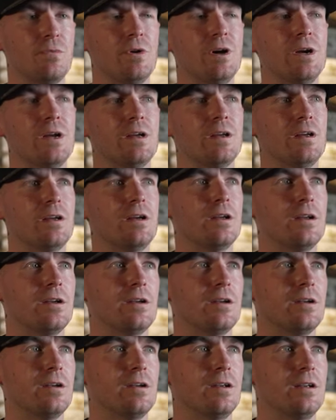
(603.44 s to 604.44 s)
went.
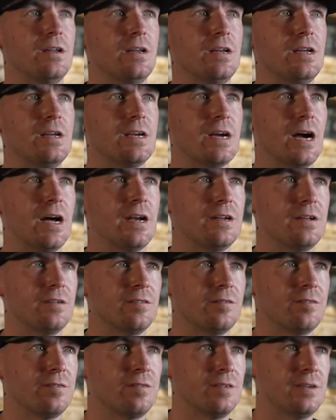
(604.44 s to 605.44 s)
And he kind
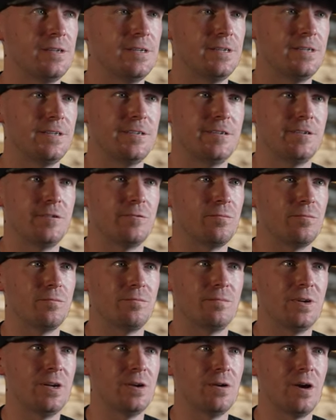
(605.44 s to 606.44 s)
of,
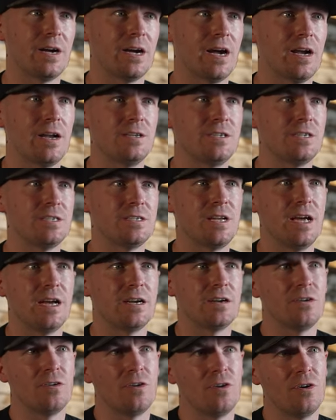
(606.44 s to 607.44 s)
I kind of just
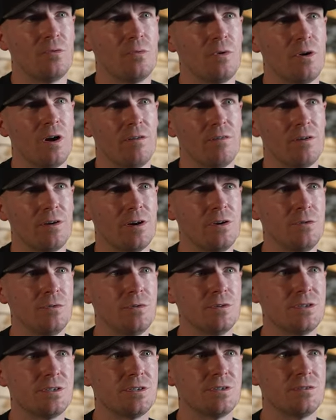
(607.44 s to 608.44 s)
tagged along wherever he
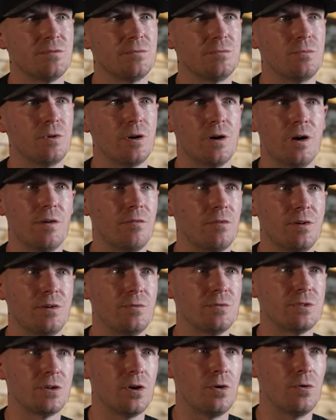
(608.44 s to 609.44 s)
was
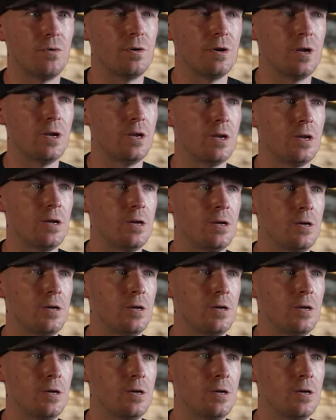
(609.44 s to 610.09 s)
going. And